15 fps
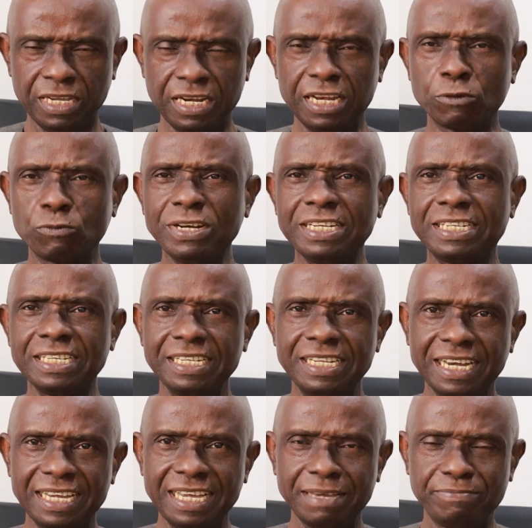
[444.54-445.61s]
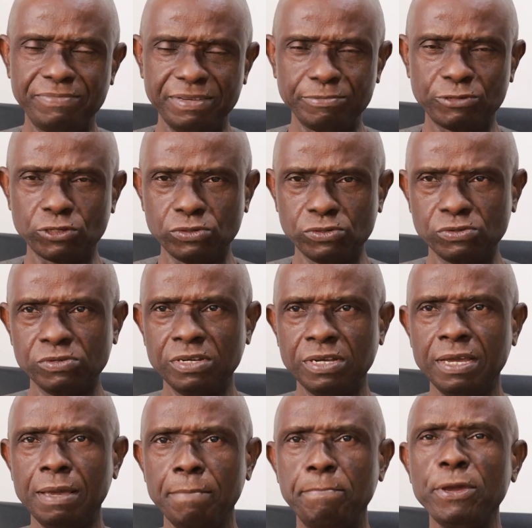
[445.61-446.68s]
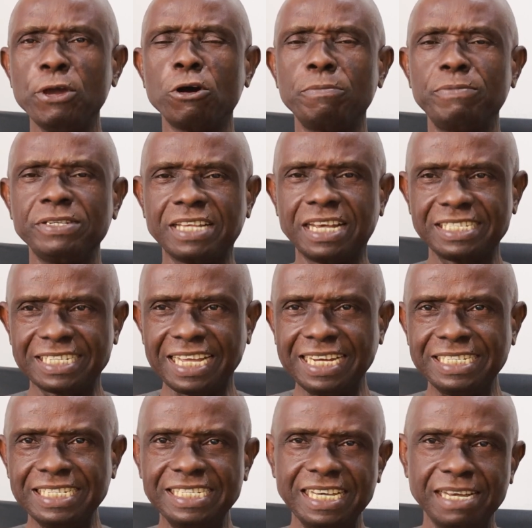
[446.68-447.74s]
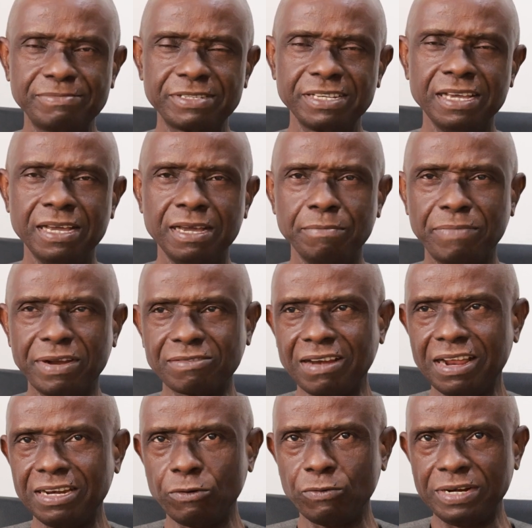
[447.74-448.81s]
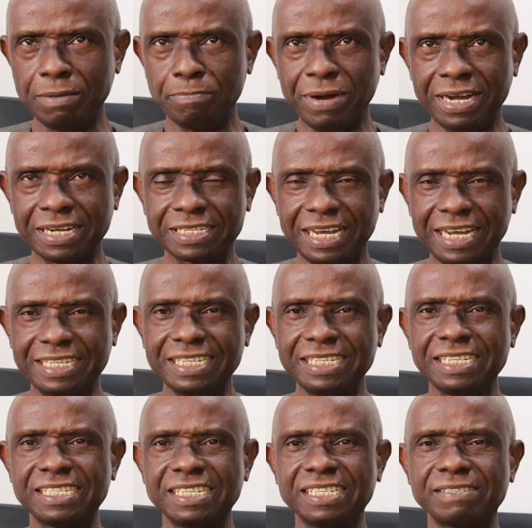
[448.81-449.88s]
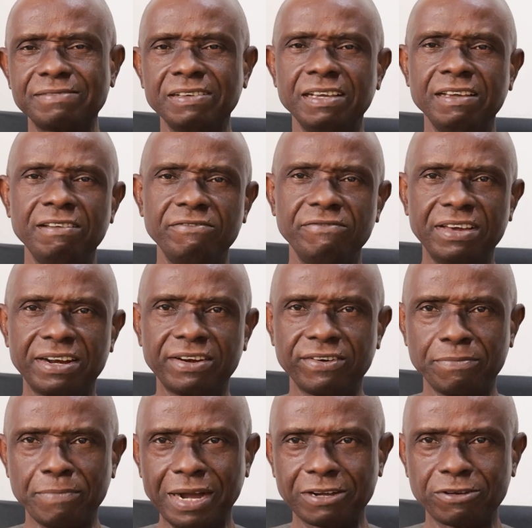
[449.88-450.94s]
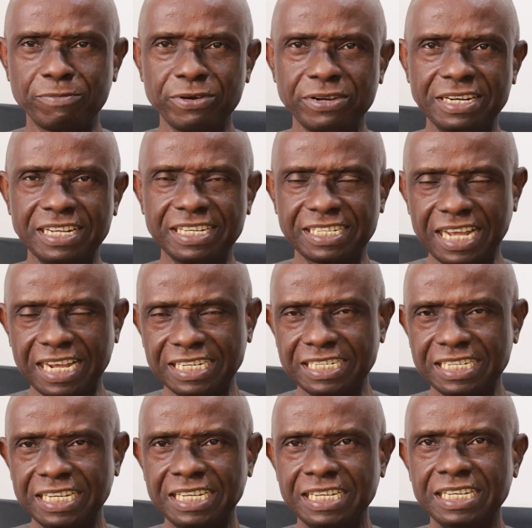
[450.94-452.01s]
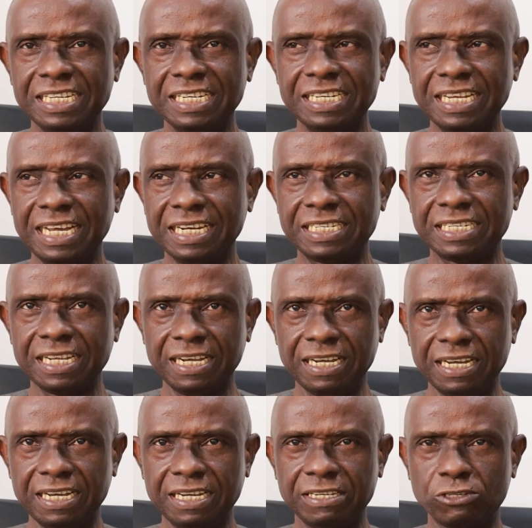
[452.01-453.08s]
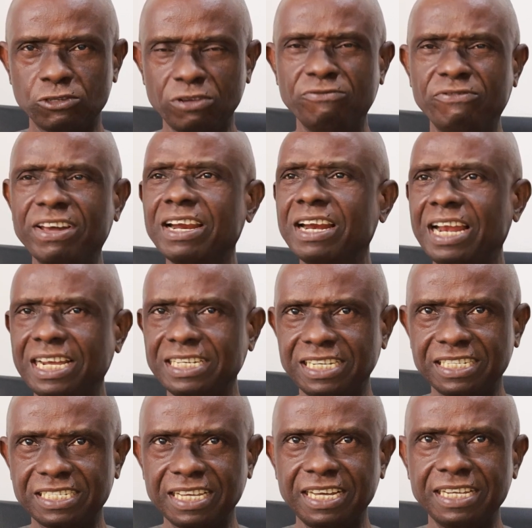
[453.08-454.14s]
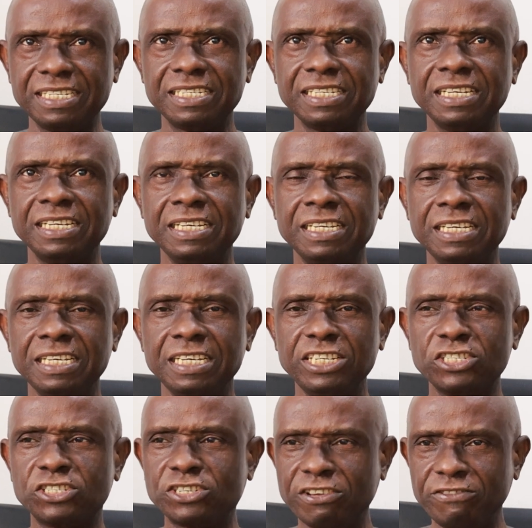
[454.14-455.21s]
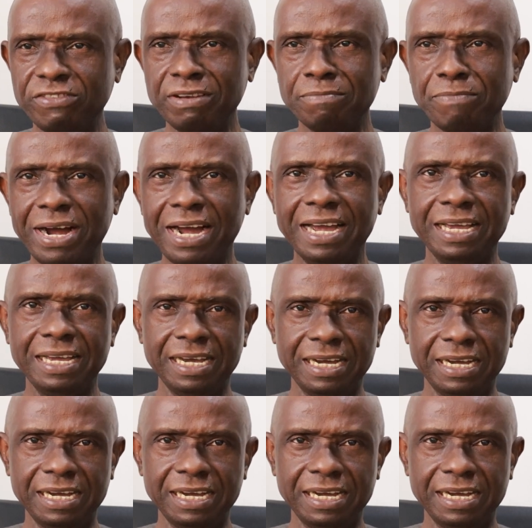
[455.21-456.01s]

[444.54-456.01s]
liquidity that helped him to pay off his outstanding debts, particularly with the banks. I think this is very remarkable in the sense that to a very large extent is driven by